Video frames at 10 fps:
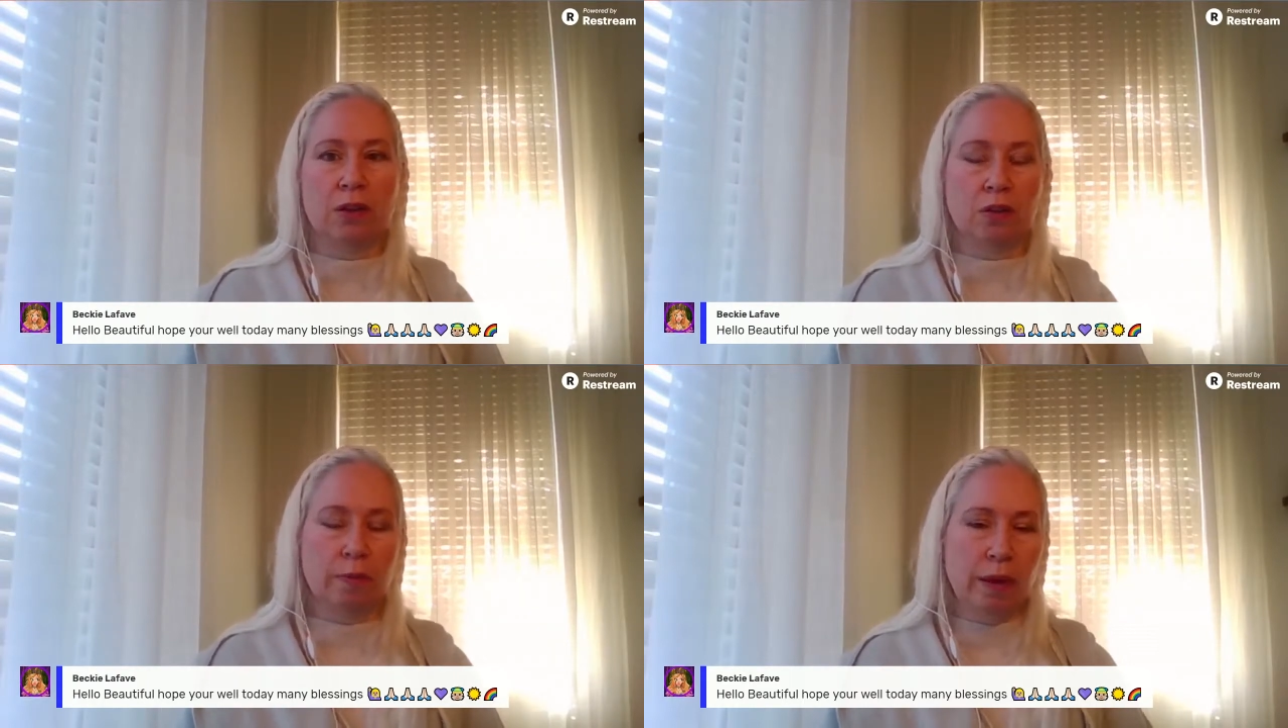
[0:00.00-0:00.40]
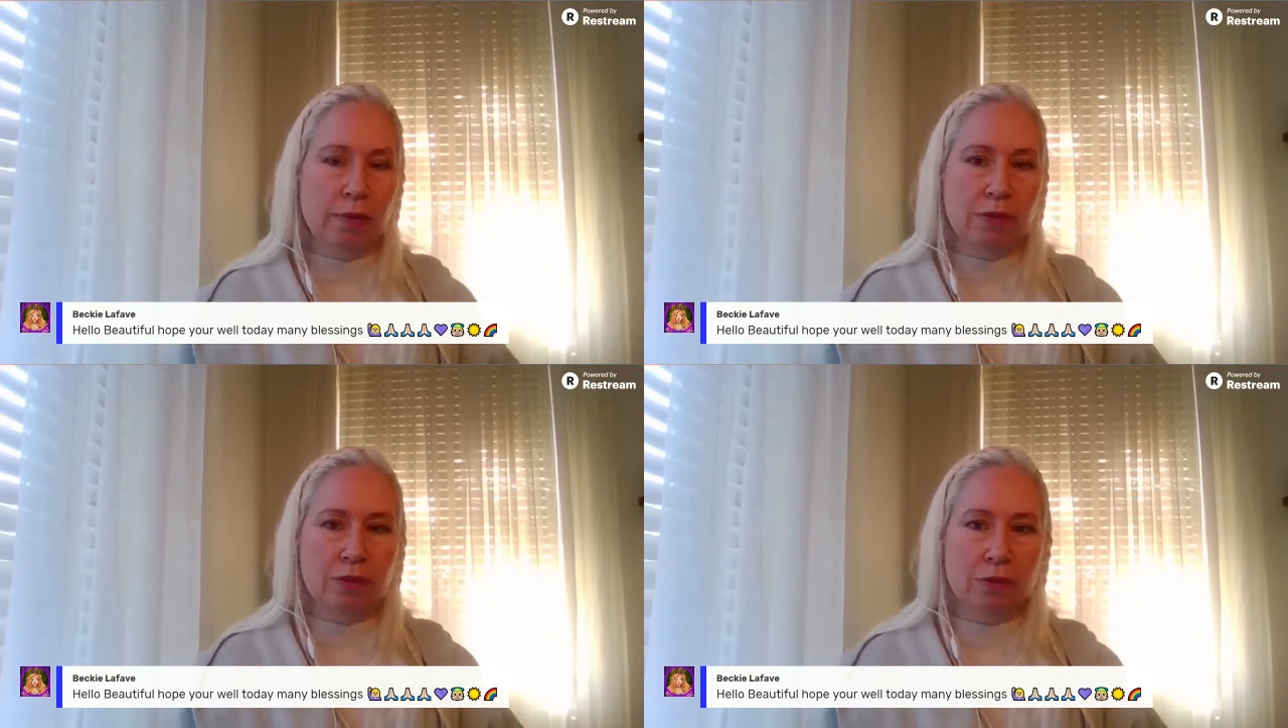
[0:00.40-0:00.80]
You
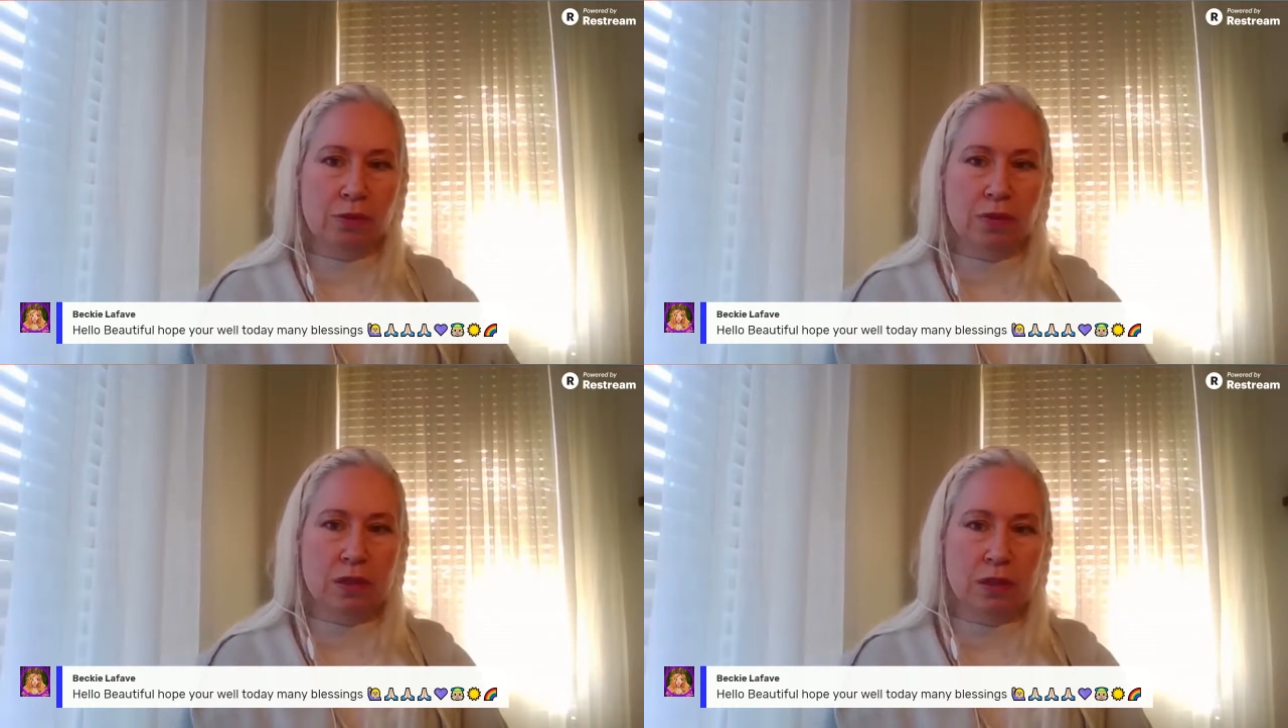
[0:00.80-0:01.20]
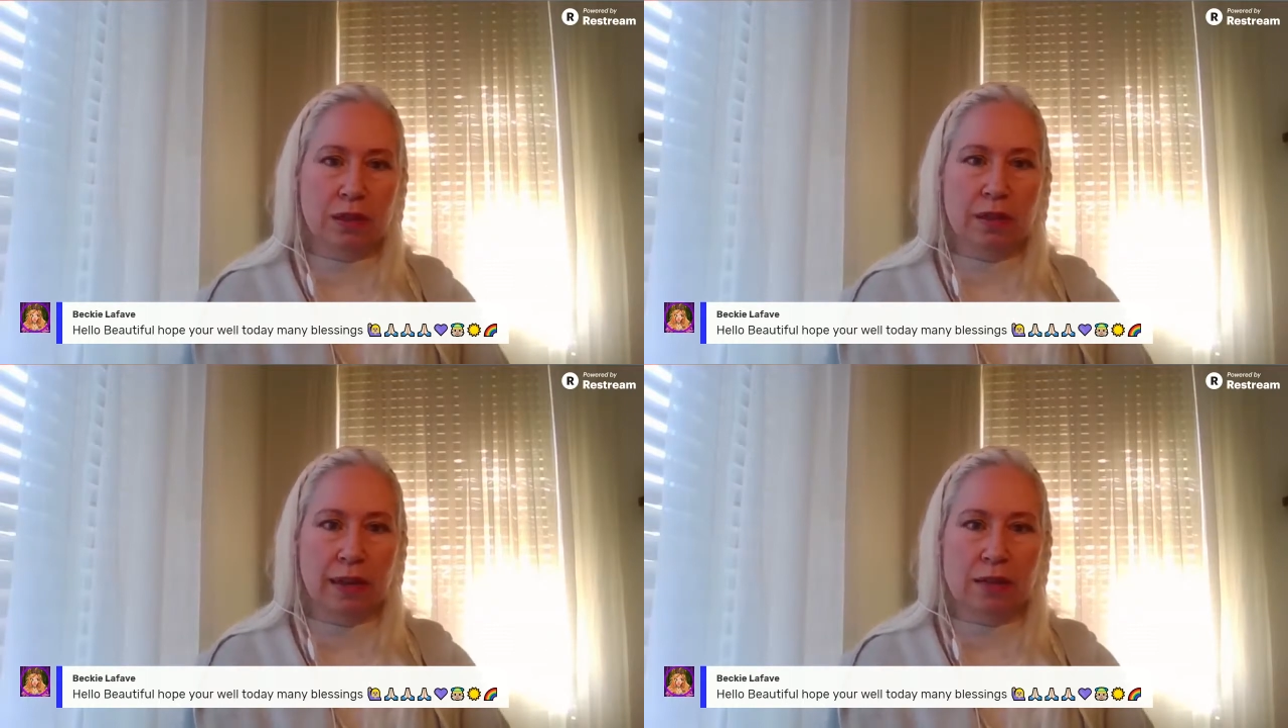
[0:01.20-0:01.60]
may want to do this
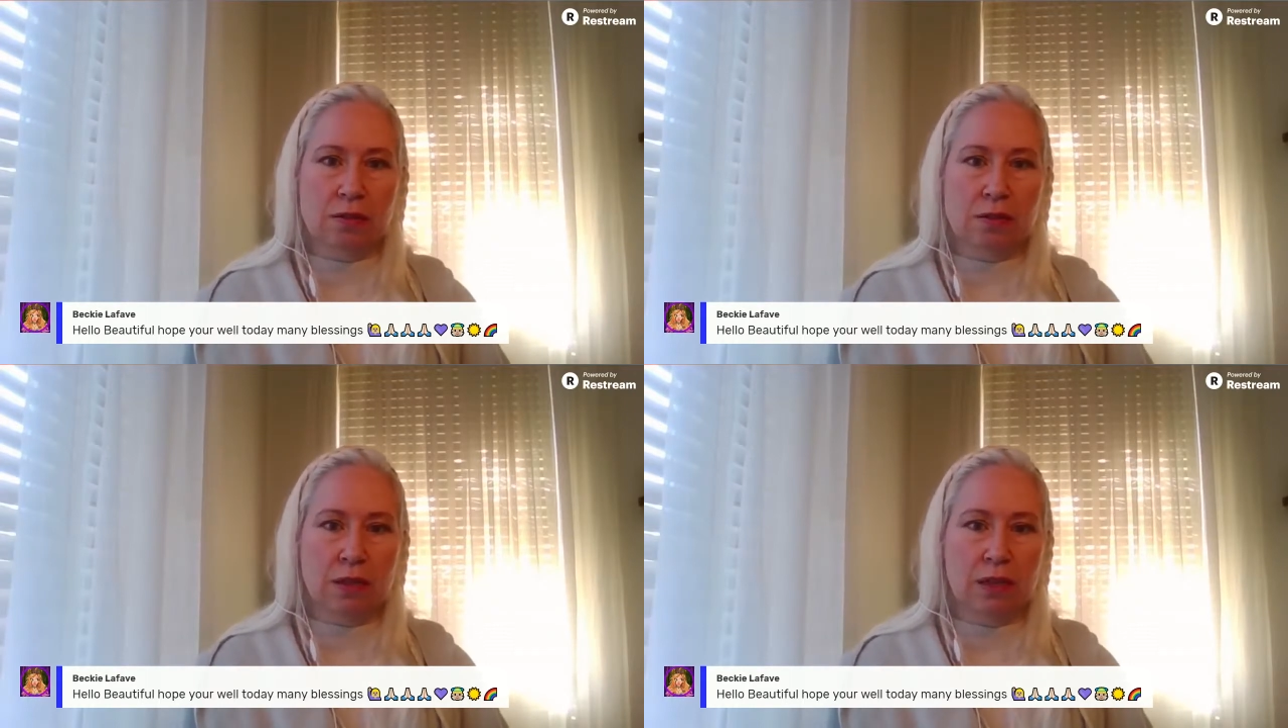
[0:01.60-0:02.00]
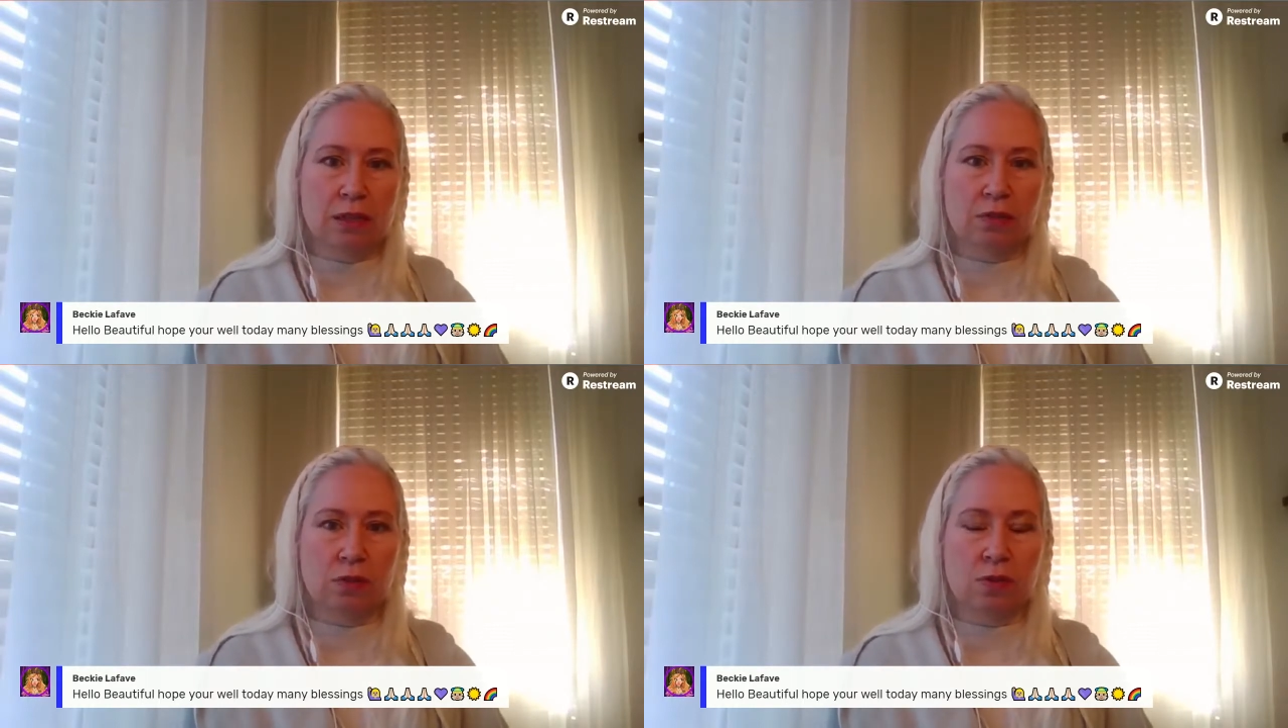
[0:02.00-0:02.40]
little
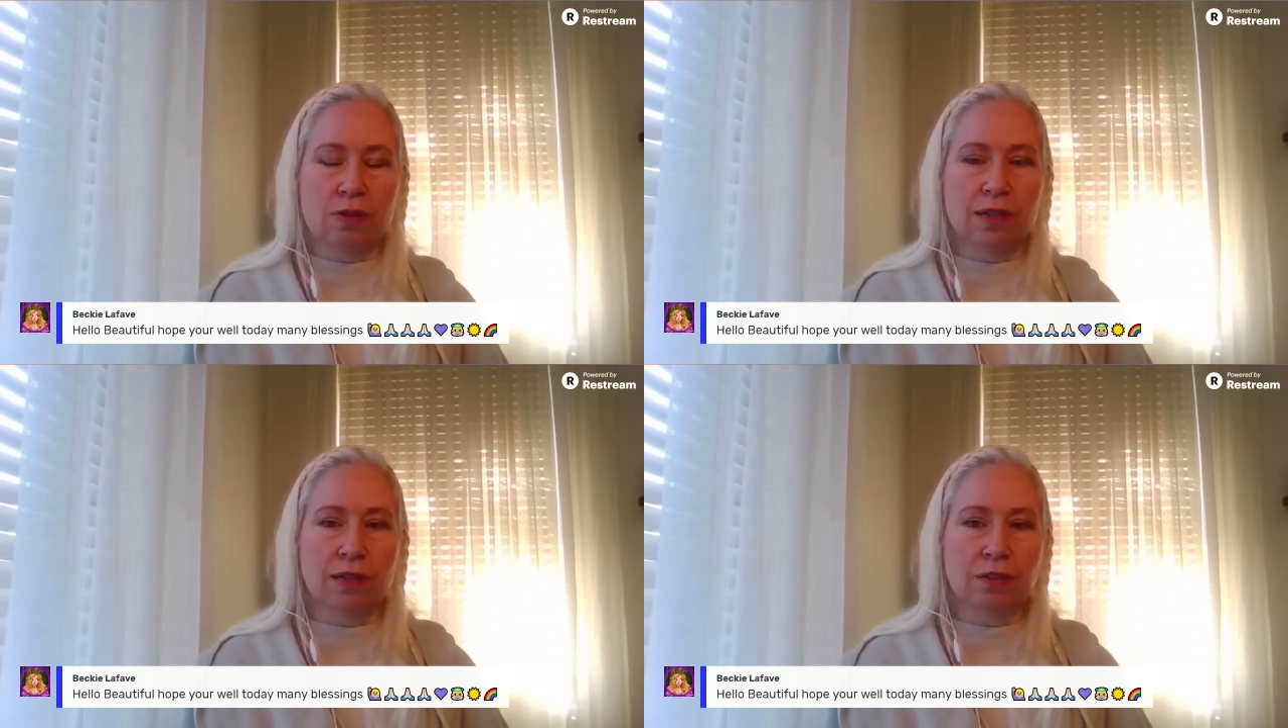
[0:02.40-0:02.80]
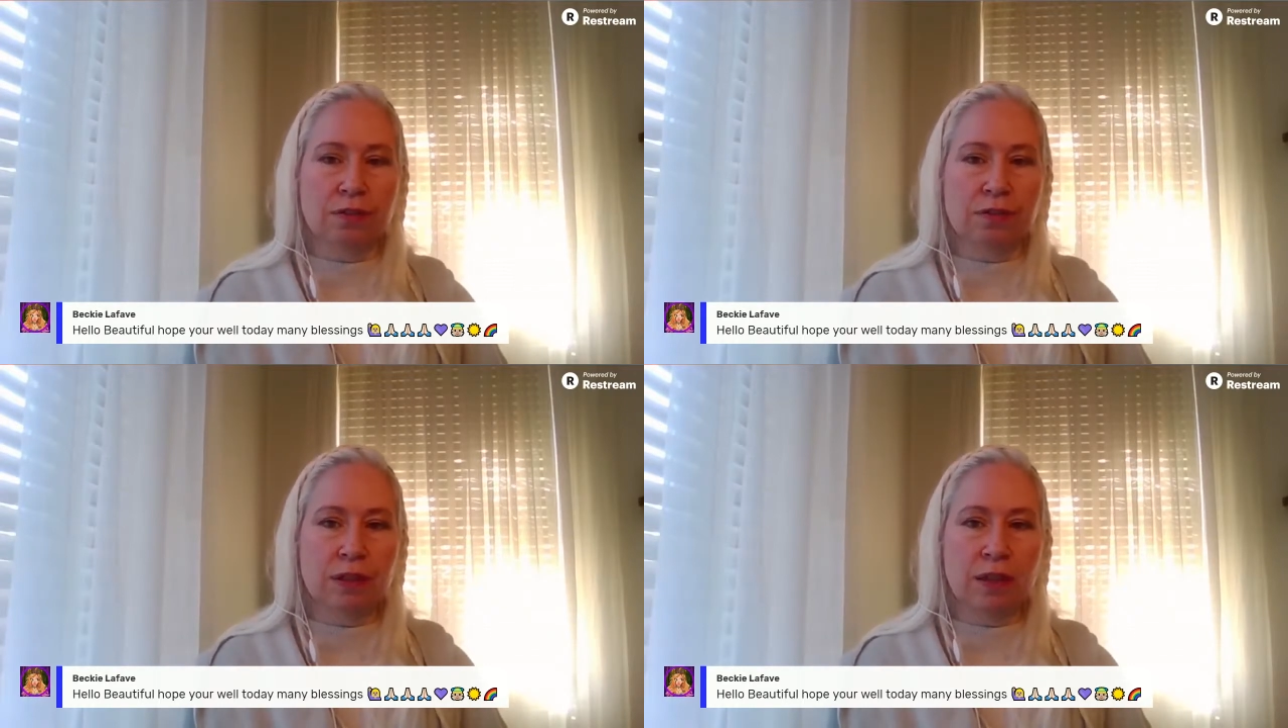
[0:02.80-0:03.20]
exercise for
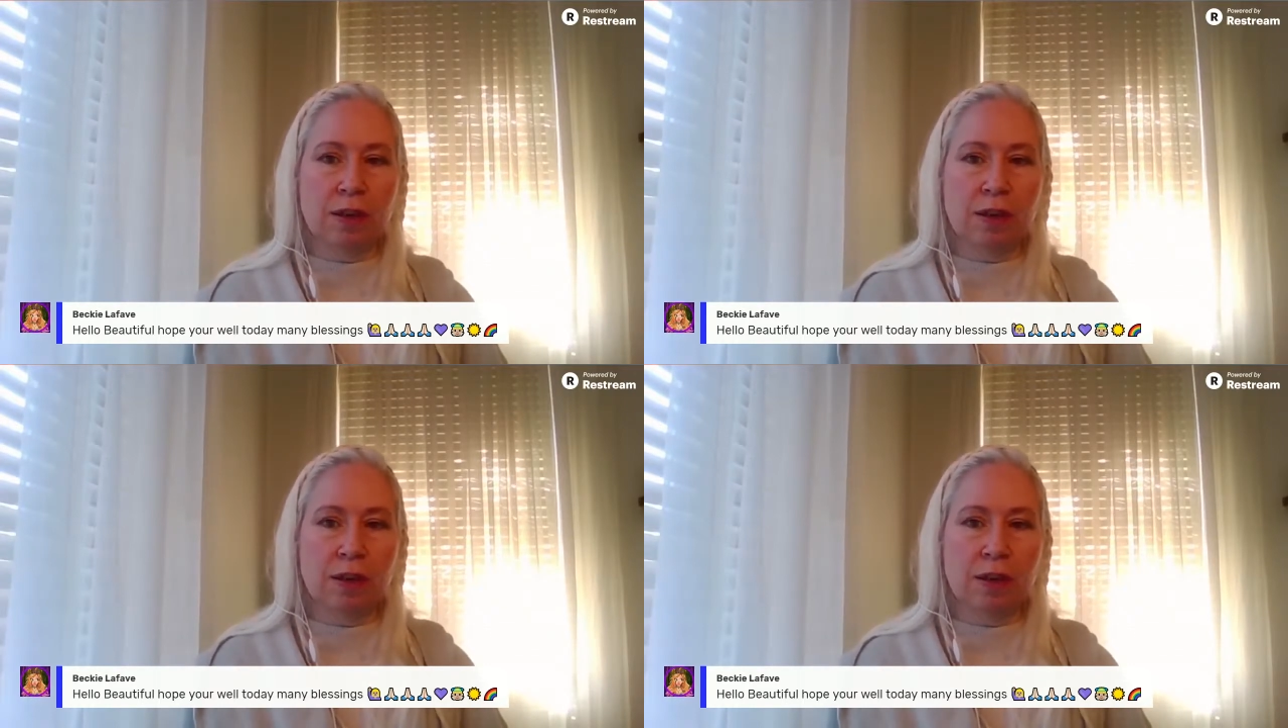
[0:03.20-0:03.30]
yourself